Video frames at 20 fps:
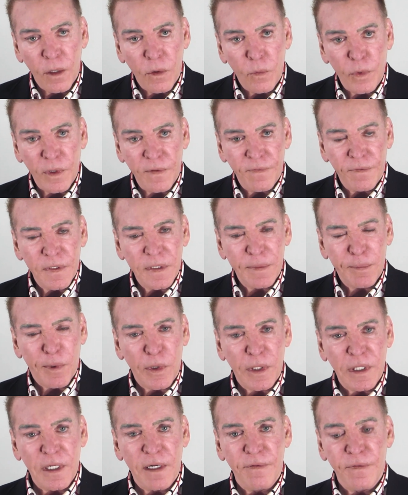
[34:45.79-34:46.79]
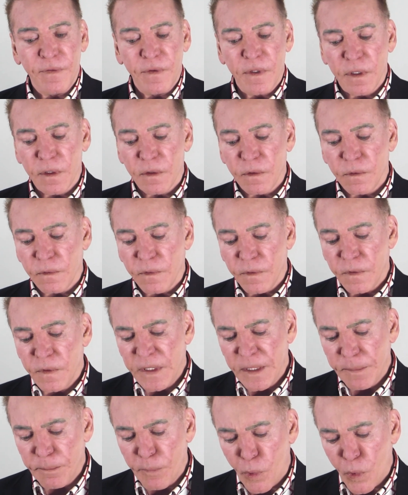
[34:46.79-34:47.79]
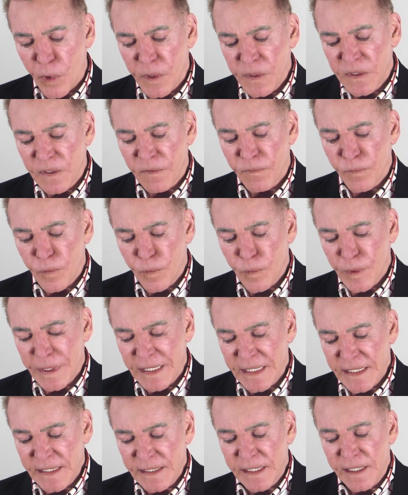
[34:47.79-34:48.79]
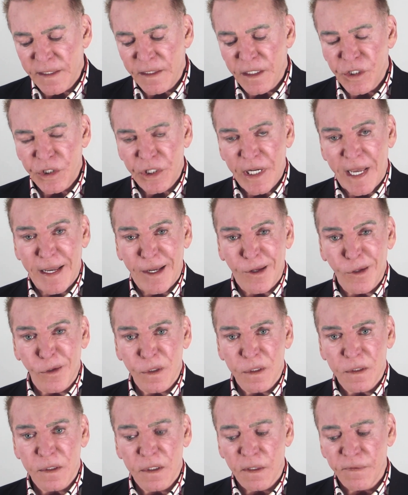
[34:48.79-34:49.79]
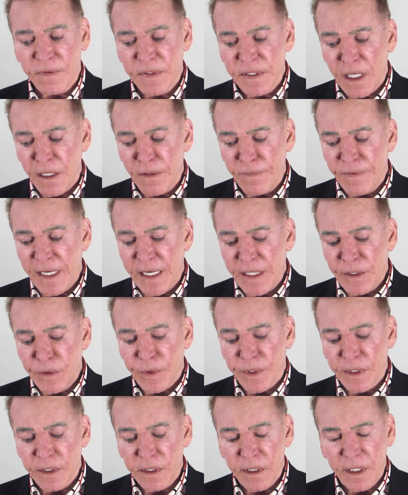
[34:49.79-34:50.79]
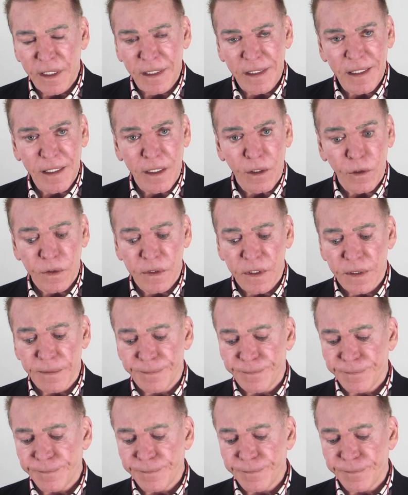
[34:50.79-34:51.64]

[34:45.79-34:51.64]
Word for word: We've spoken of the importance of releasing the shackles of self-hatred and guilt.